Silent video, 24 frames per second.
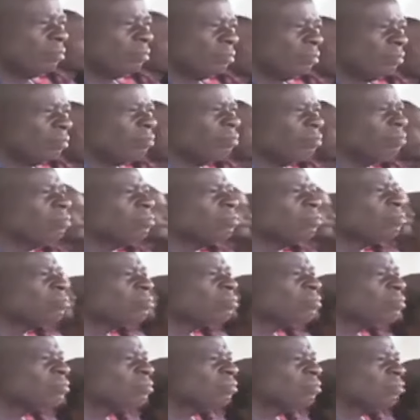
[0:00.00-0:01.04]
the amount of
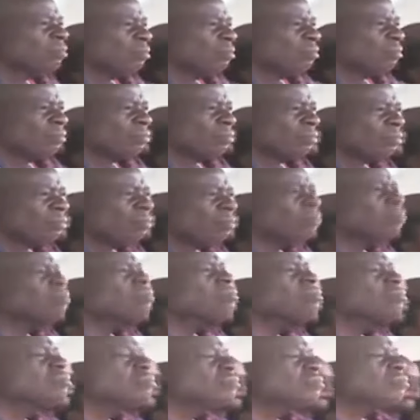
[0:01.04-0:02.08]
effort you need to
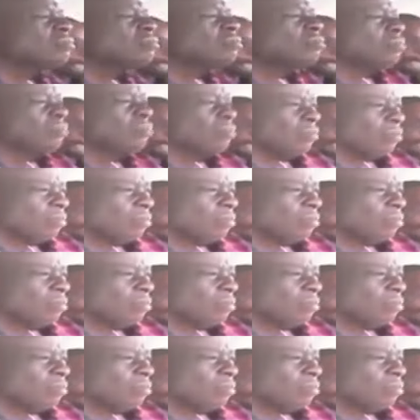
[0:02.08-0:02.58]
dance with just your